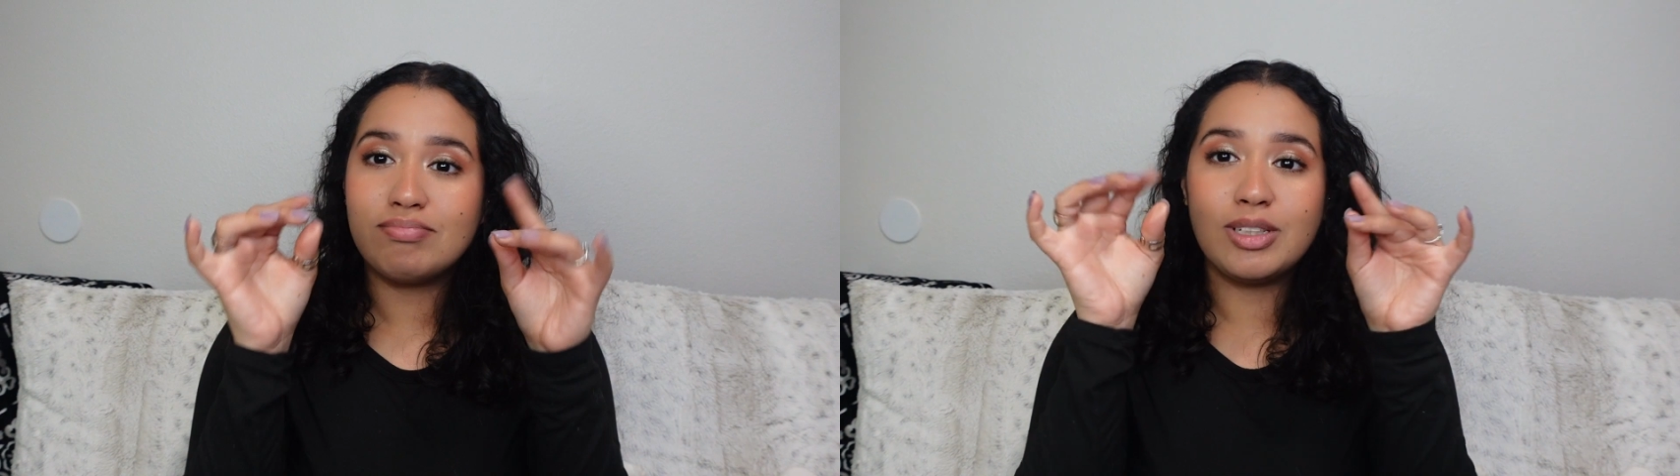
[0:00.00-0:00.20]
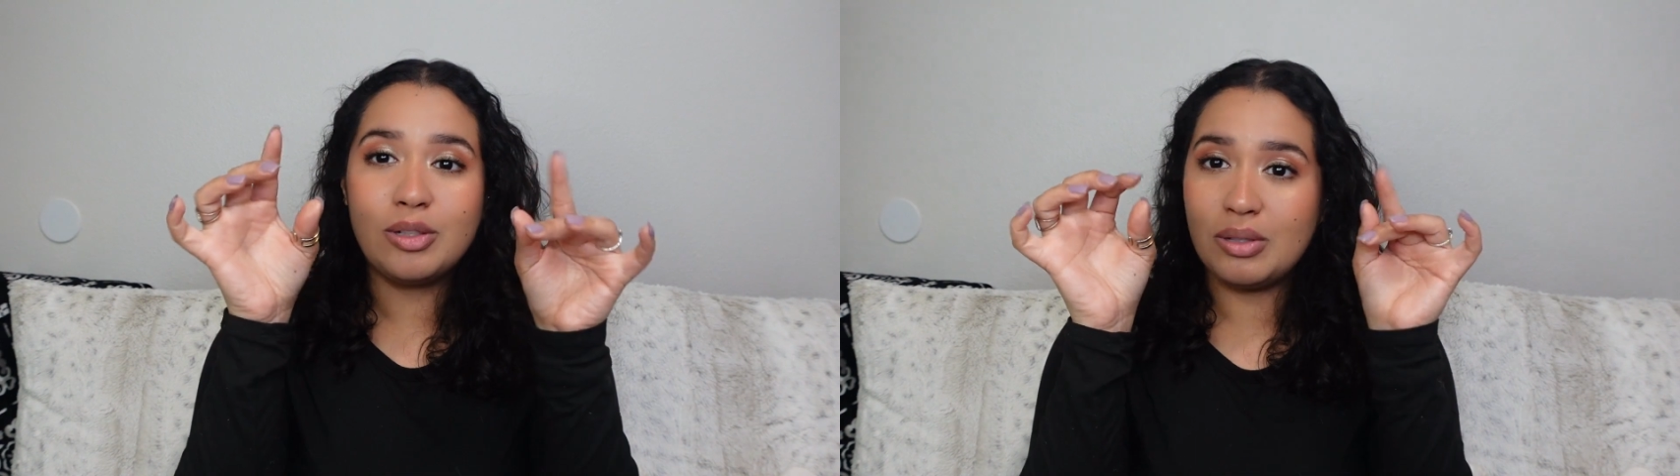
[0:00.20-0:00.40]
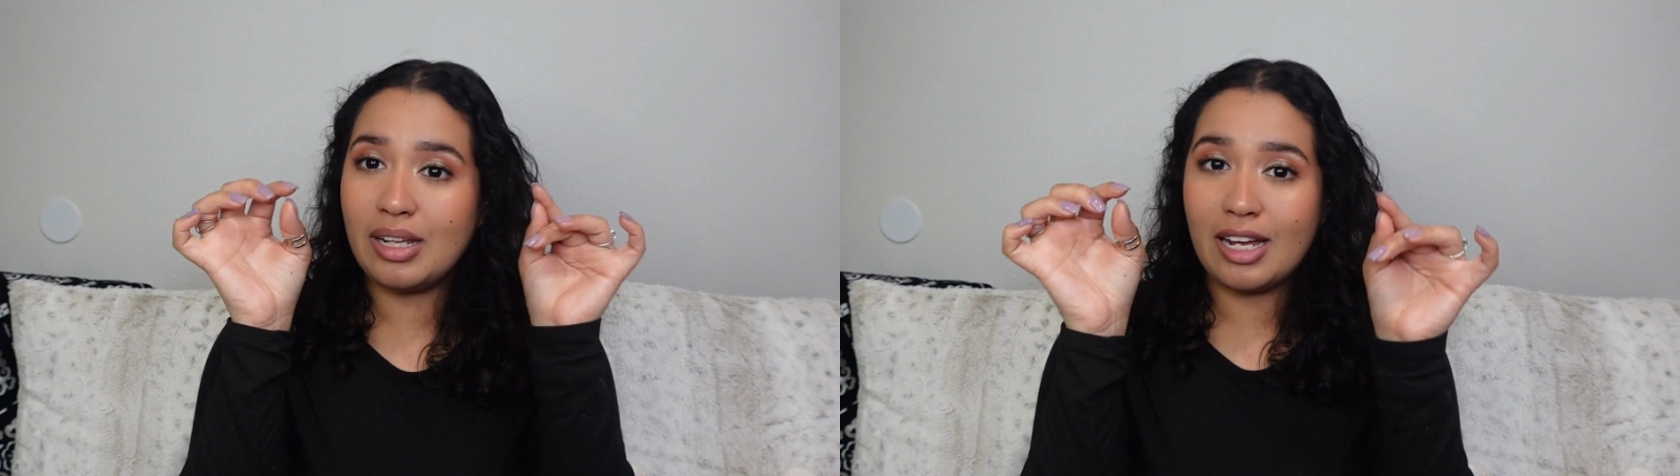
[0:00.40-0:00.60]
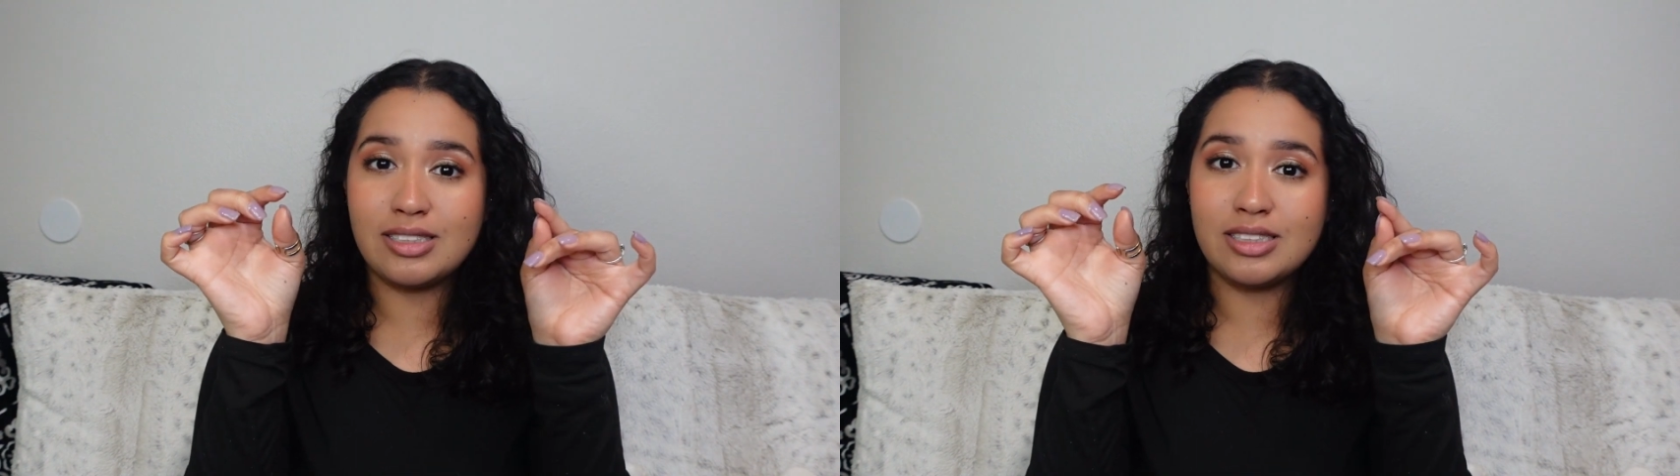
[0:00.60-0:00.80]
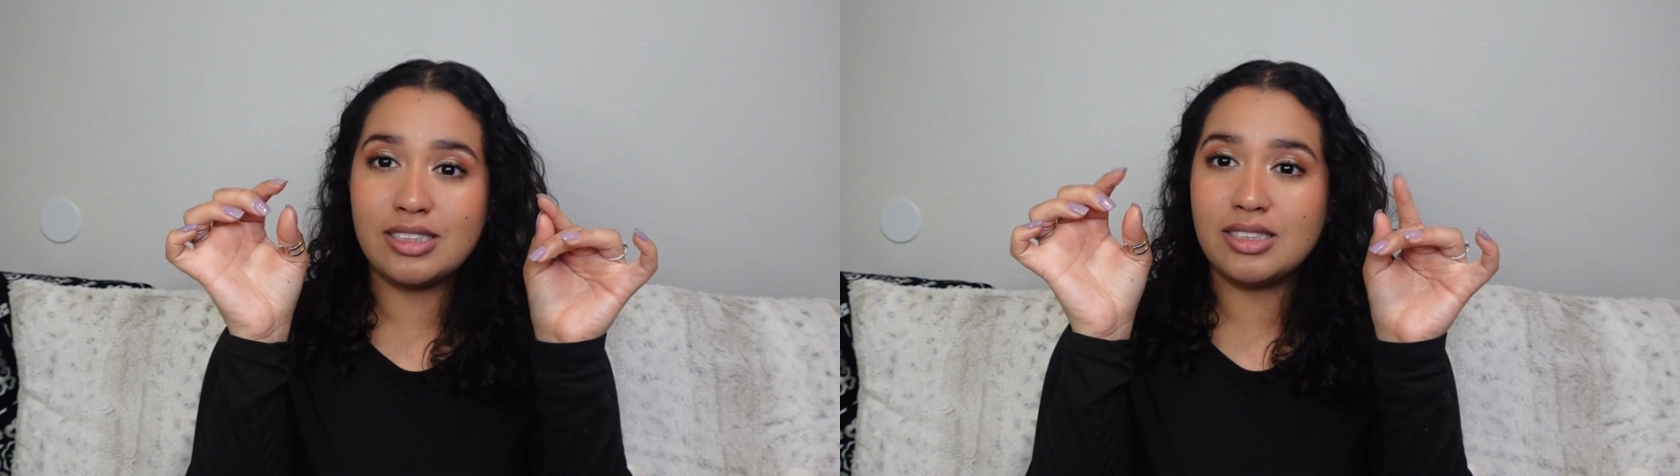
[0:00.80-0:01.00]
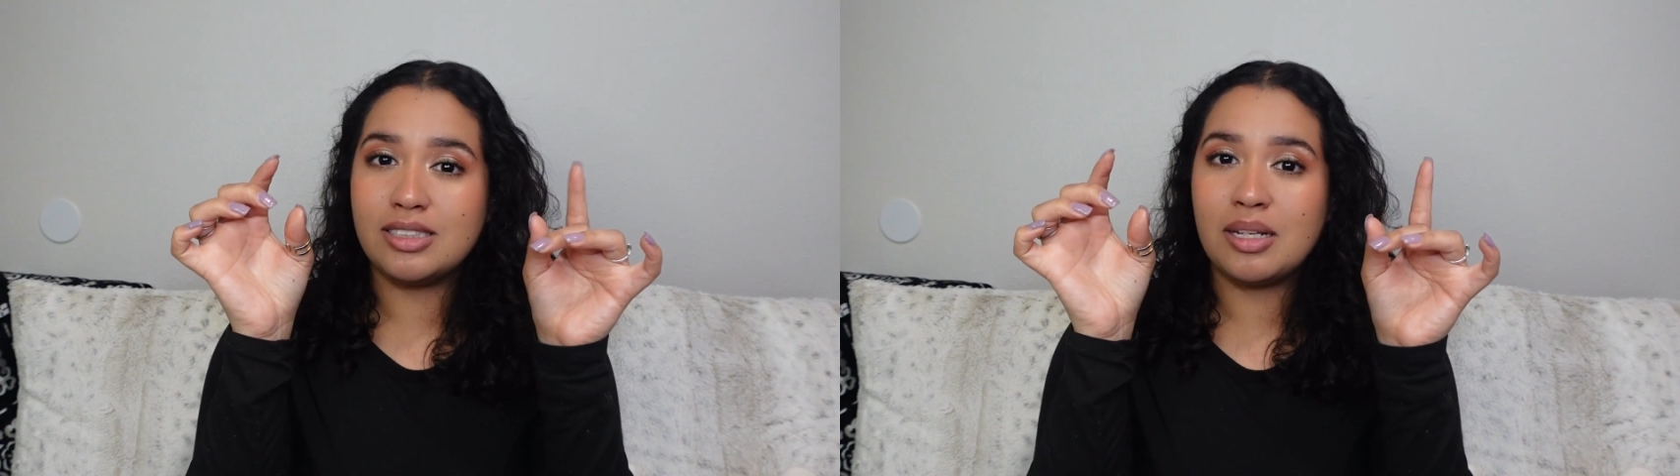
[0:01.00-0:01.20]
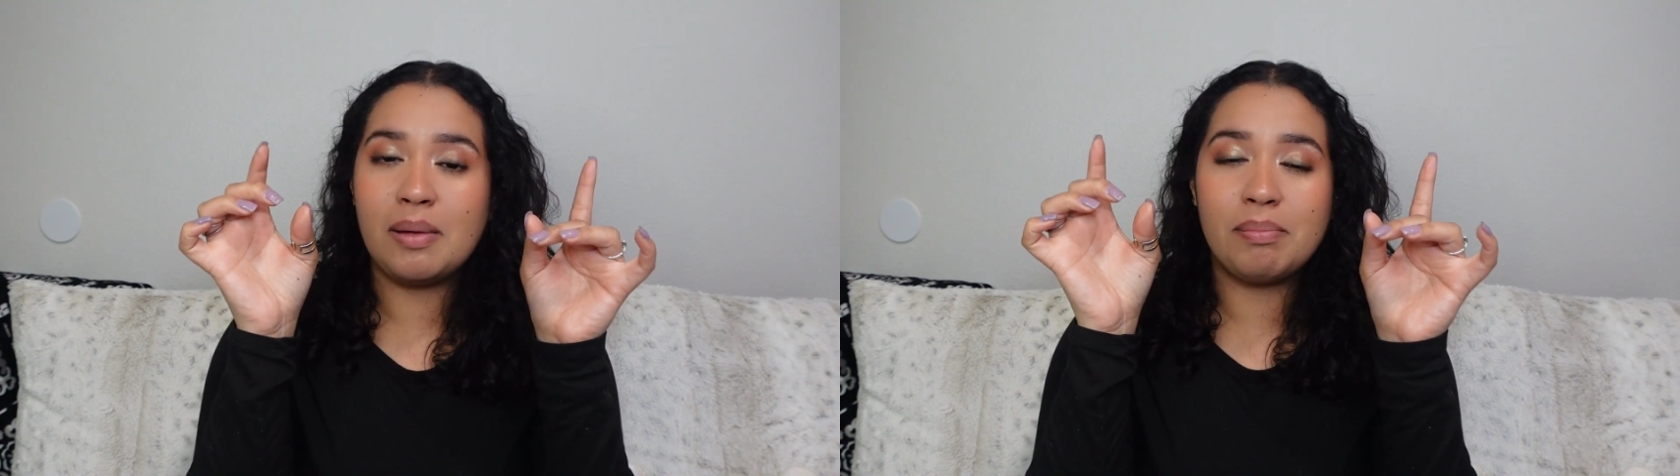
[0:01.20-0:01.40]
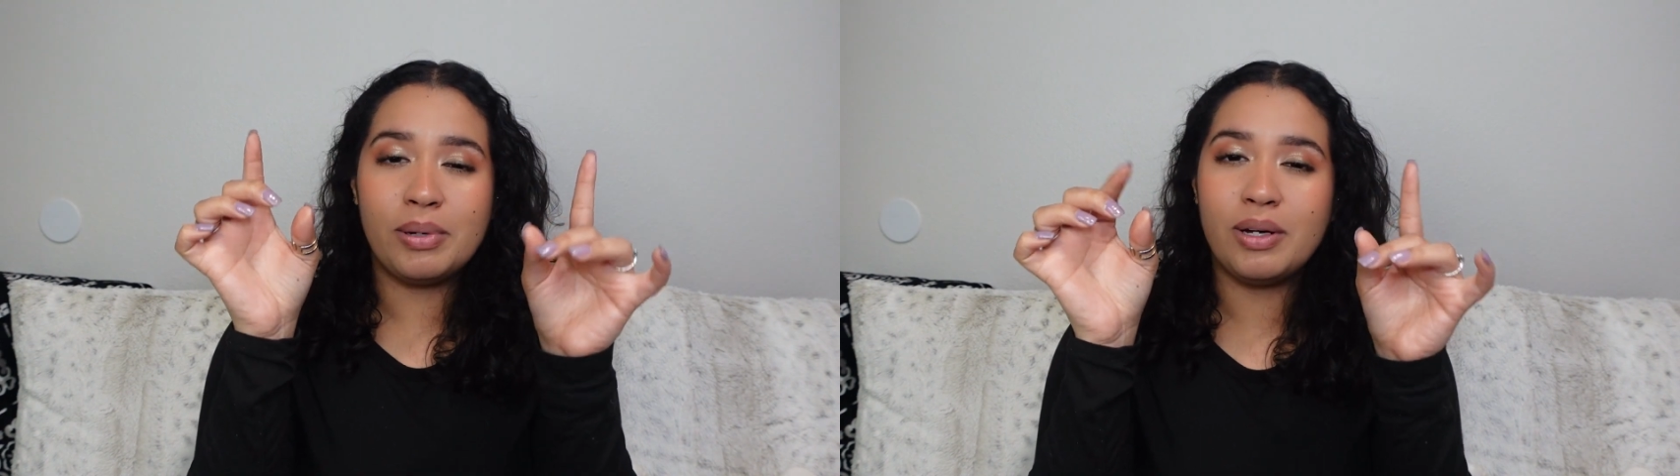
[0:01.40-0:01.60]
little glasses
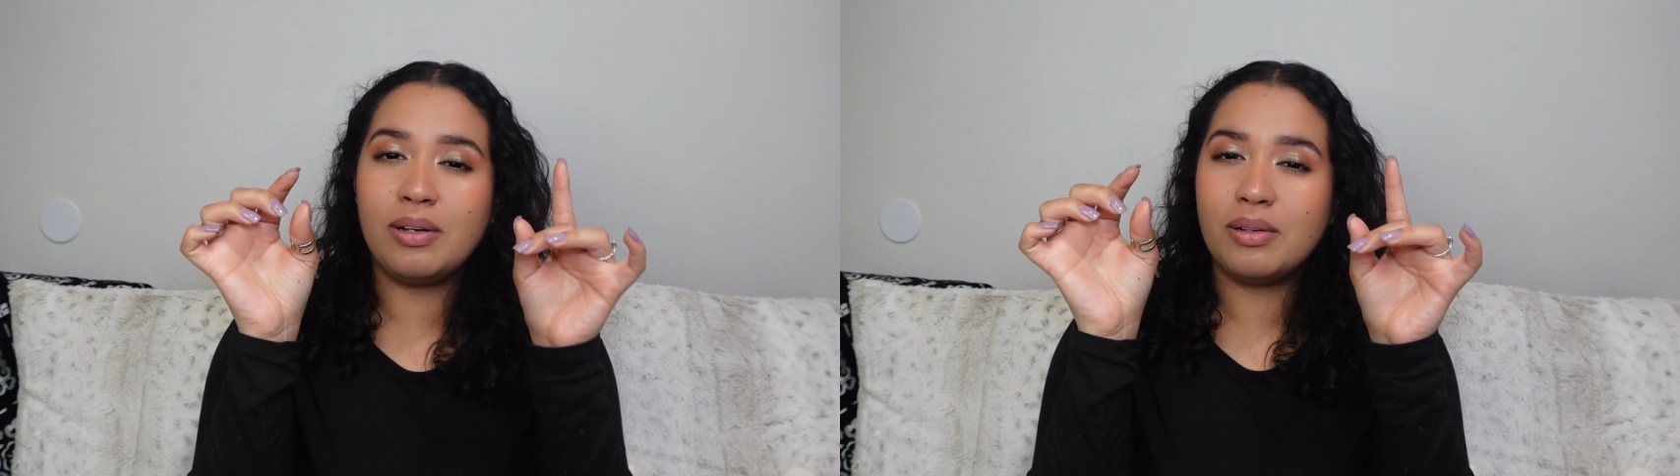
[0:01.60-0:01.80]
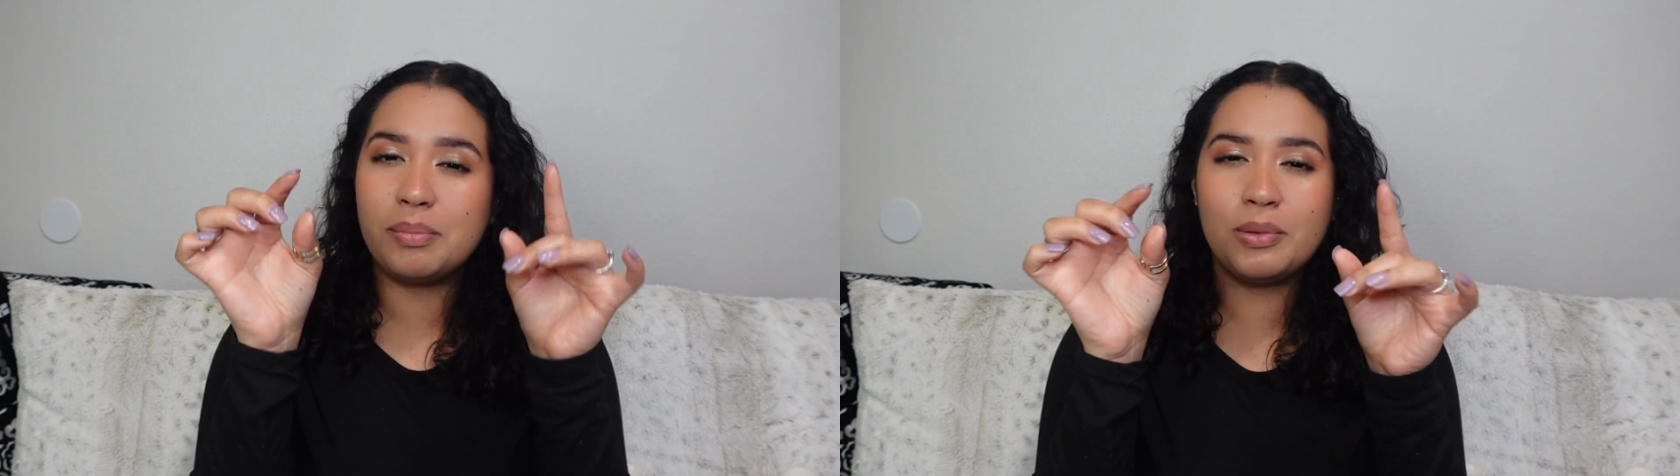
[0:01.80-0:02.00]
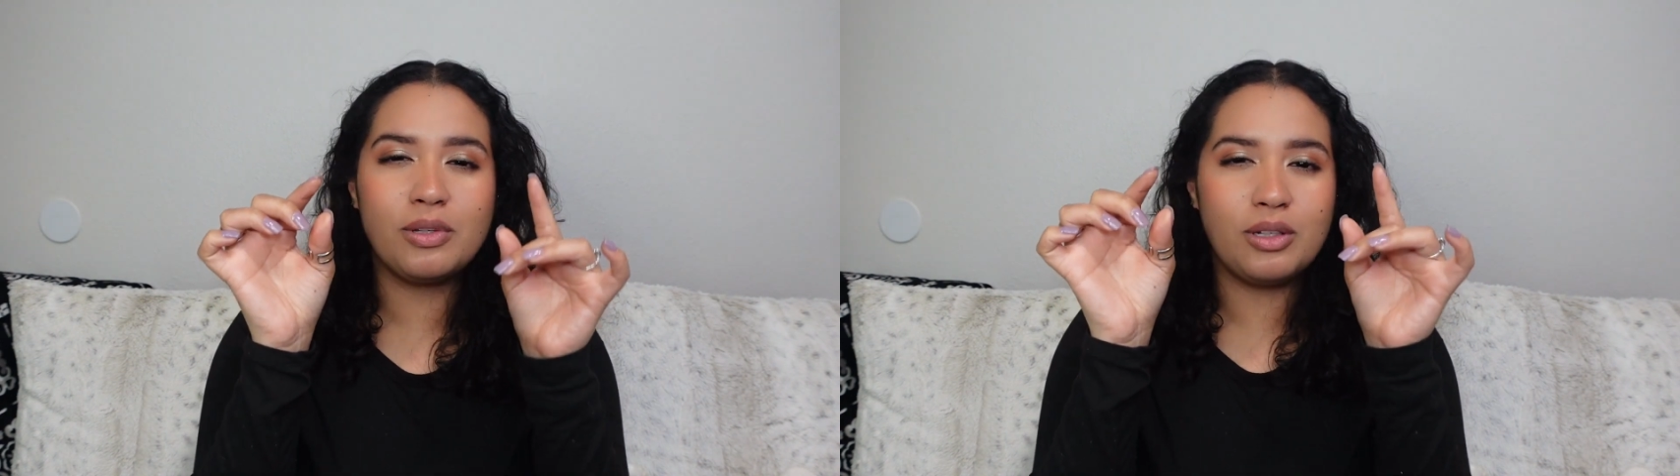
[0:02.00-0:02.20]
pull